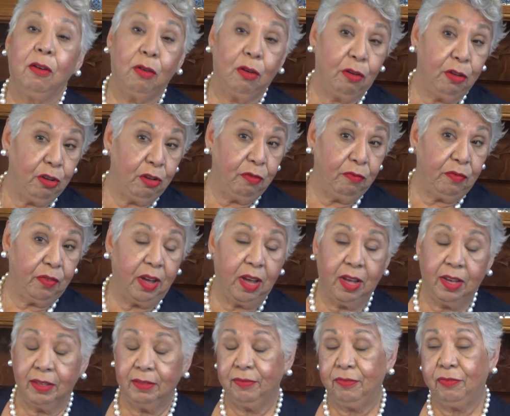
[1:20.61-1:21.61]
Well, you
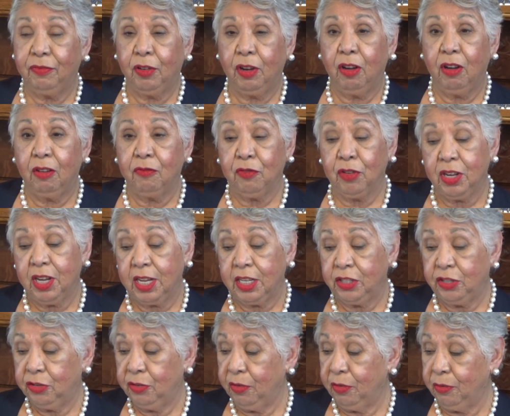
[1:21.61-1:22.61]

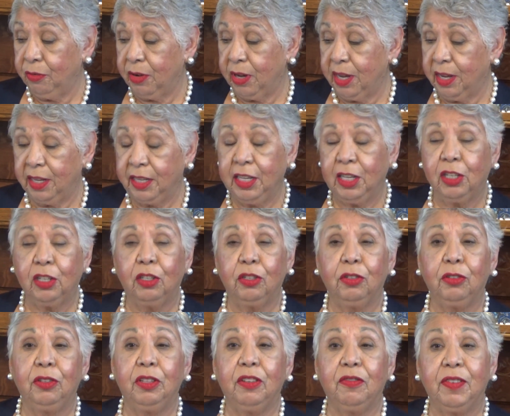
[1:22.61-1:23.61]
forgot to
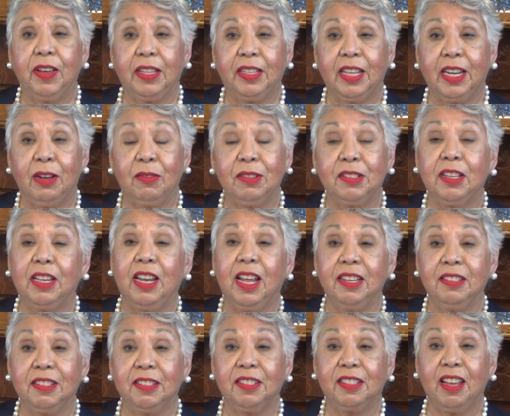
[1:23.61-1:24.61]
include the fact that I was a
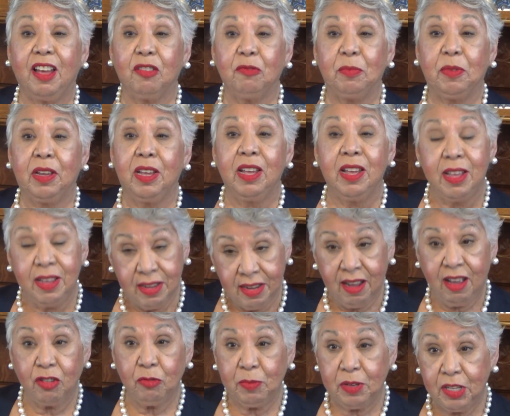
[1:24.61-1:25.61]
licensed
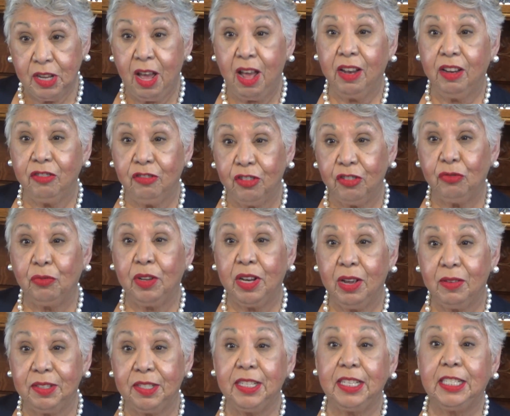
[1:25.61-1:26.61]
cosmetologist when
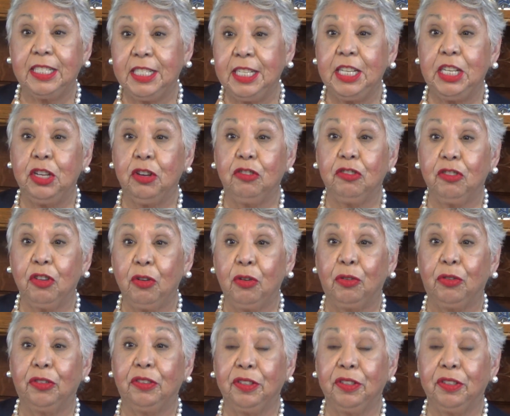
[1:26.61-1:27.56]
I was 16 years old.